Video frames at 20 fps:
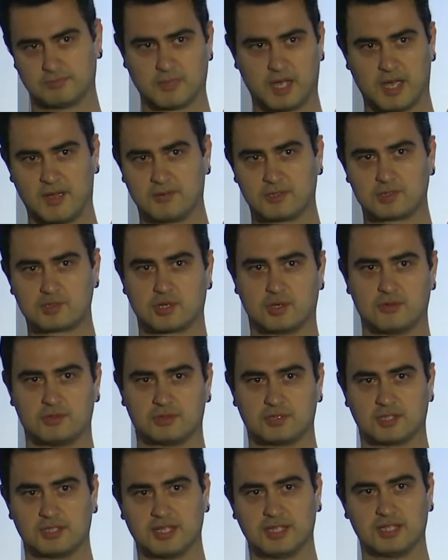I will show you
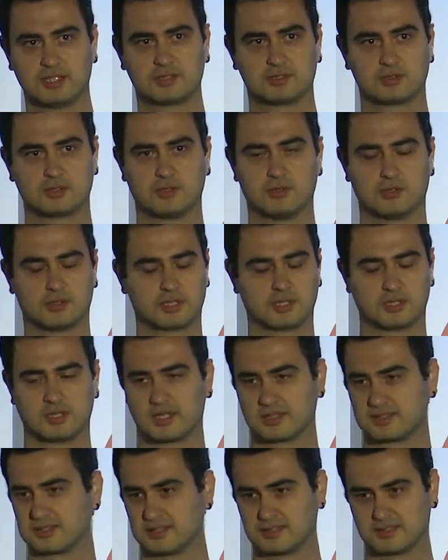the links so you can
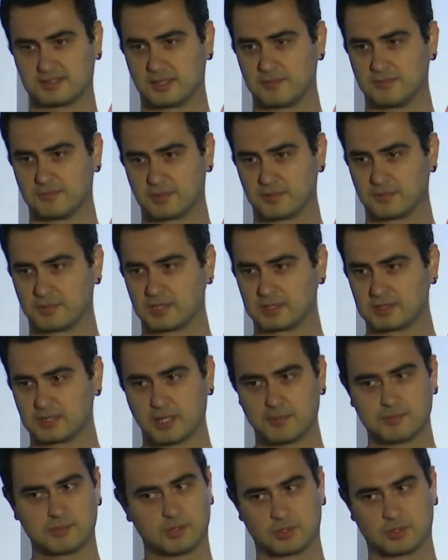access them from GitHub.